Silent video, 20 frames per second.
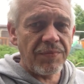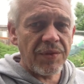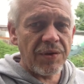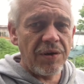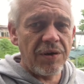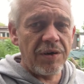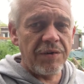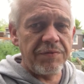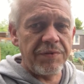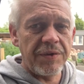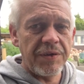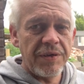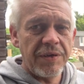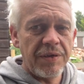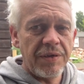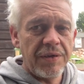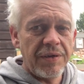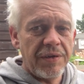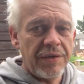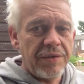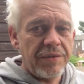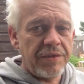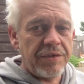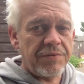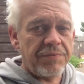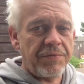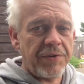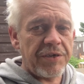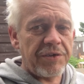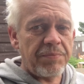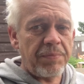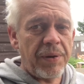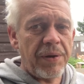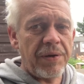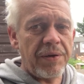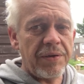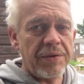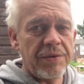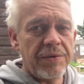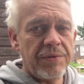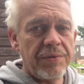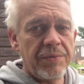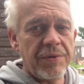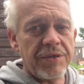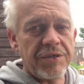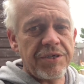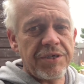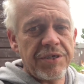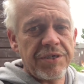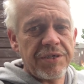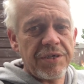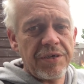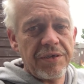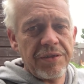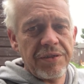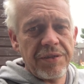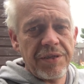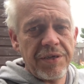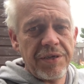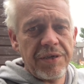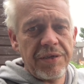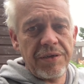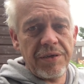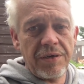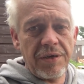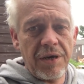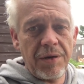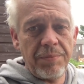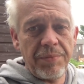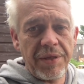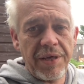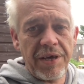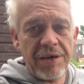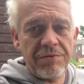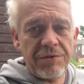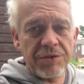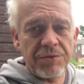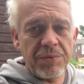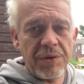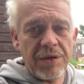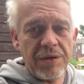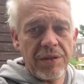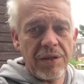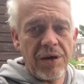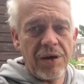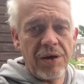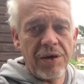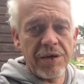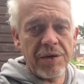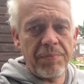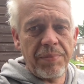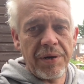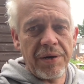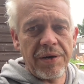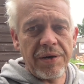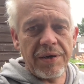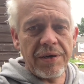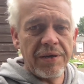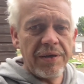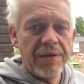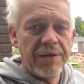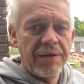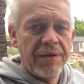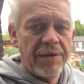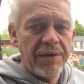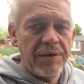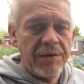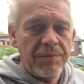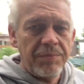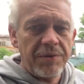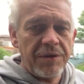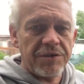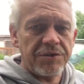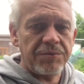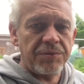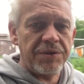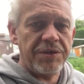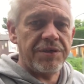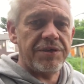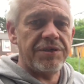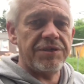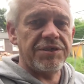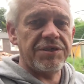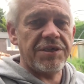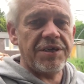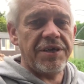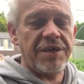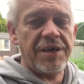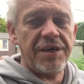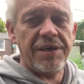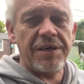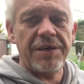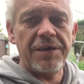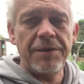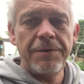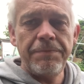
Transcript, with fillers: of this veg plot which is the up there as well the higher part plus what you can see here